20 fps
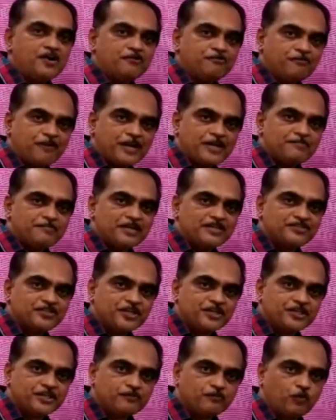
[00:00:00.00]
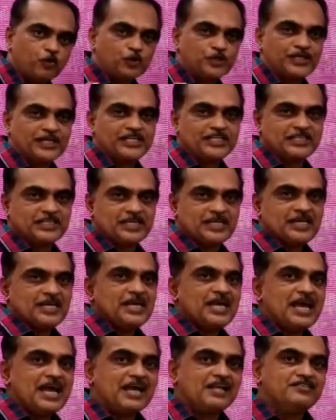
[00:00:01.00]
defined by certain voltage
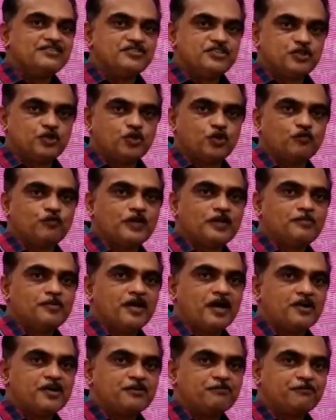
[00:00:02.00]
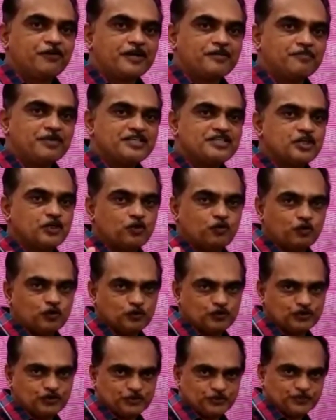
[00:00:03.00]
and 0 will be defined by 0
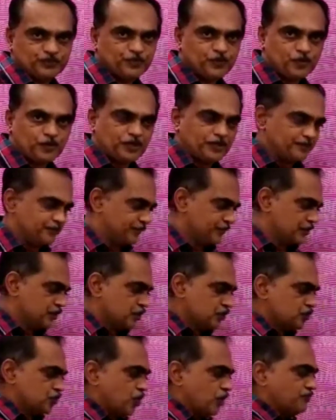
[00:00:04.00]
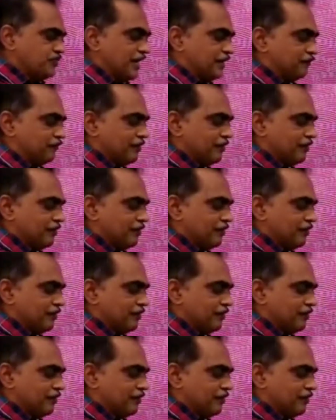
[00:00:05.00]
volts. Okay, so that